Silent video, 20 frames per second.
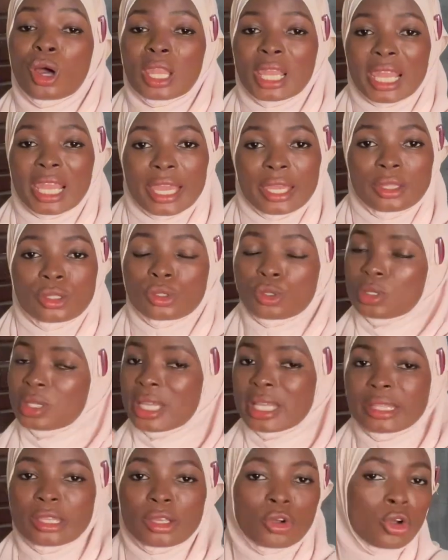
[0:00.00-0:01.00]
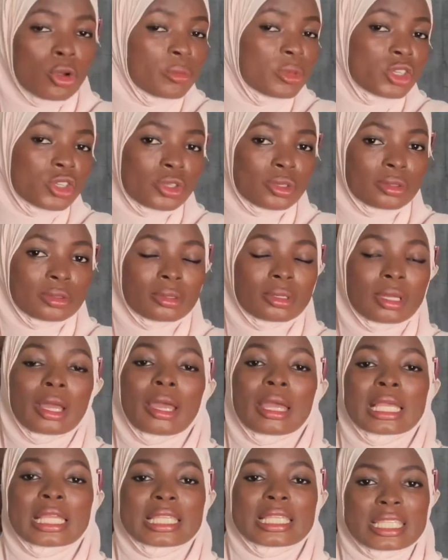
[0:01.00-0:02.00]
online to get a commission.
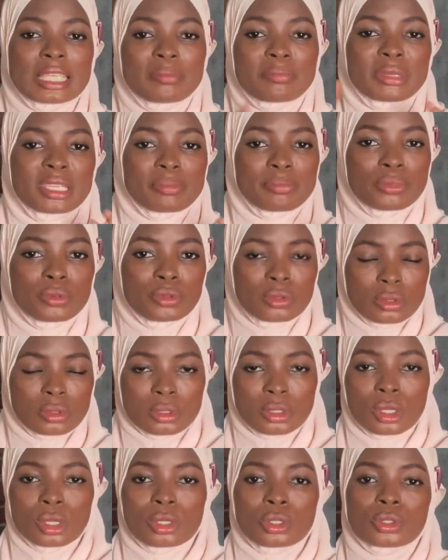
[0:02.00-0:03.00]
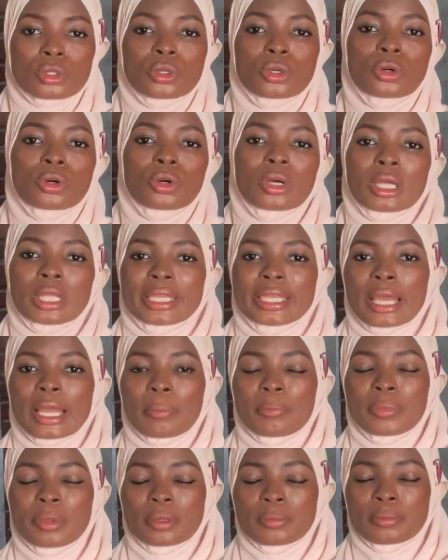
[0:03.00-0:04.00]
Simply put. So there
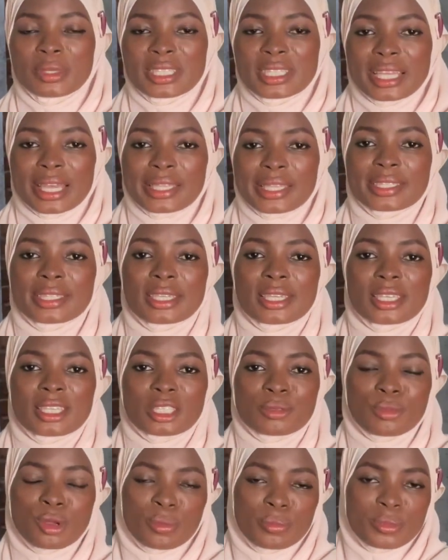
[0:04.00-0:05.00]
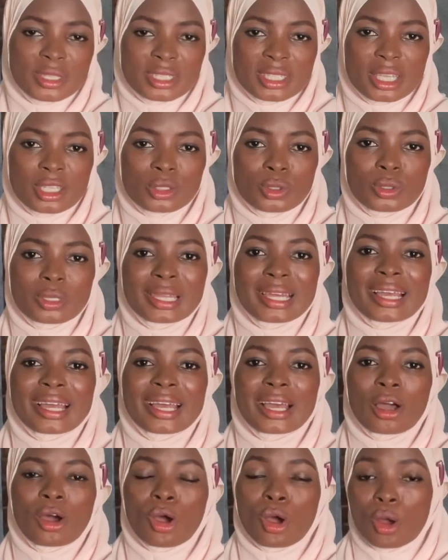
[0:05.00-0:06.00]
are businesses, small business
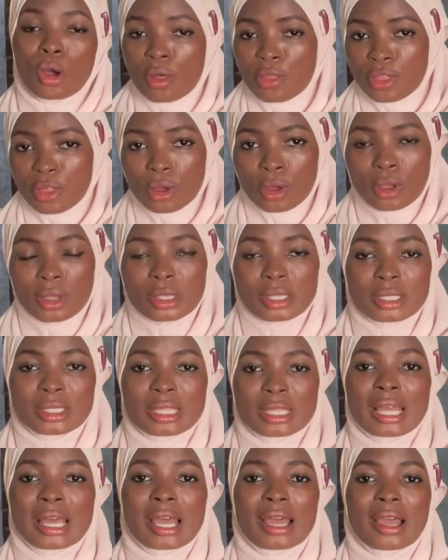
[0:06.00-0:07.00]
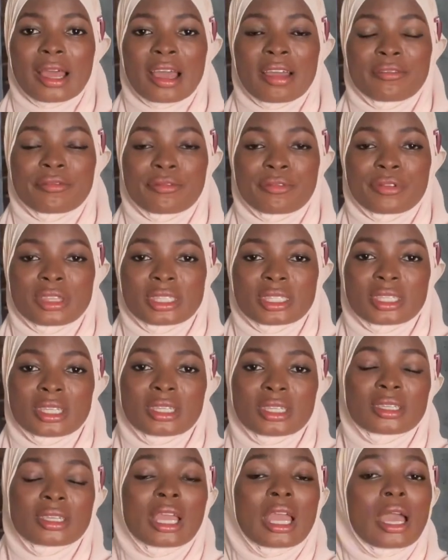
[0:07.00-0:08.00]
owner, authors that have
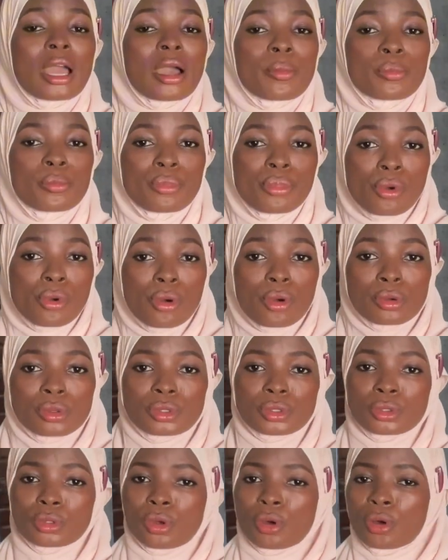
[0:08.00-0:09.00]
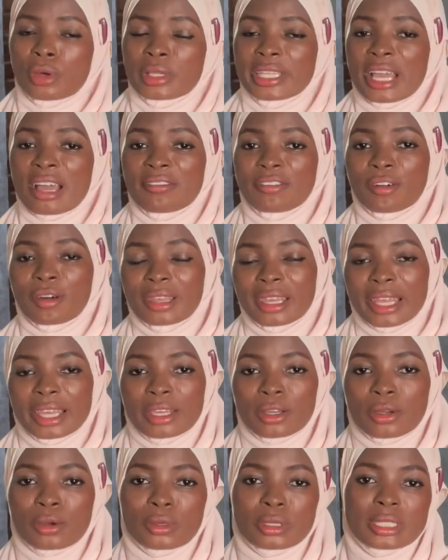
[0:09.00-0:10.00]
written books or they have
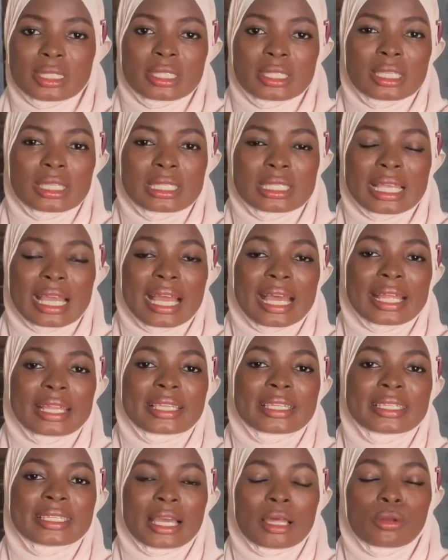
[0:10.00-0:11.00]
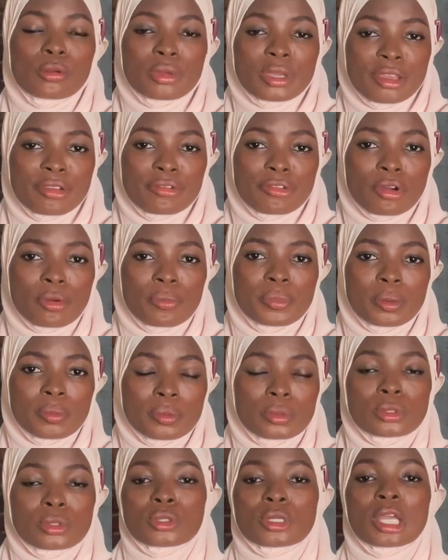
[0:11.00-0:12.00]
online courses and they are looking for
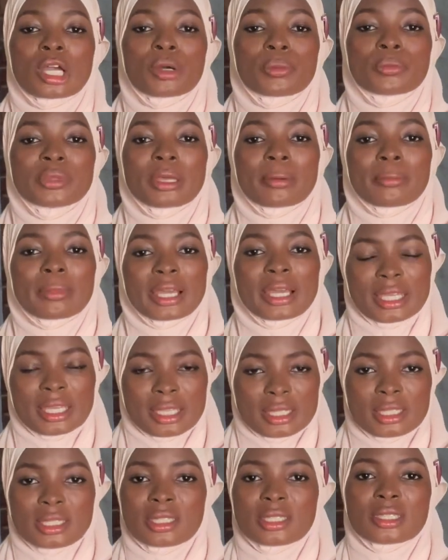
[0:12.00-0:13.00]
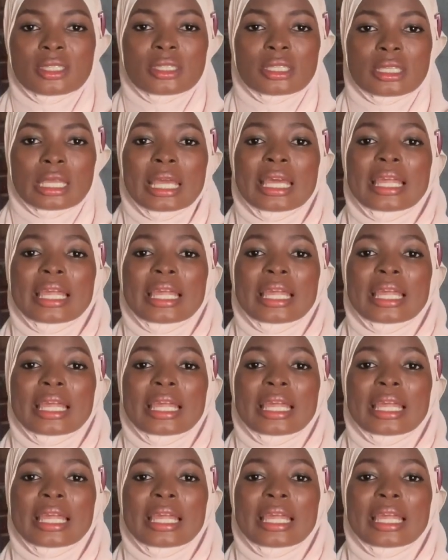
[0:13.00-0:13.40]
people to help them market it.